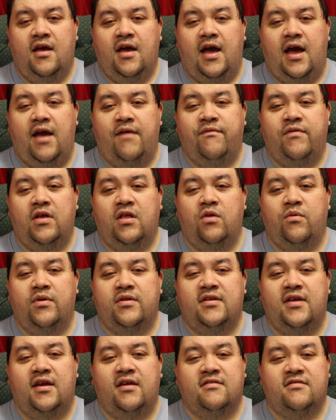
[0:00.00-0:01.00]
I feel it would
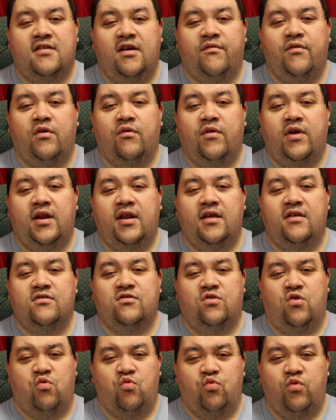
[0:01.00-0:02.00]
take several readings
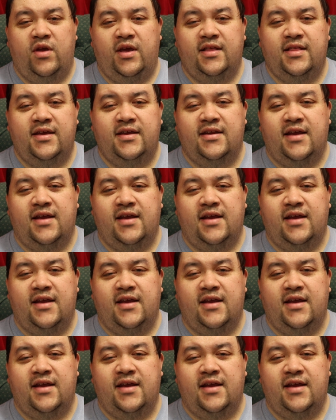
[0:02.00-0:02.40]
to really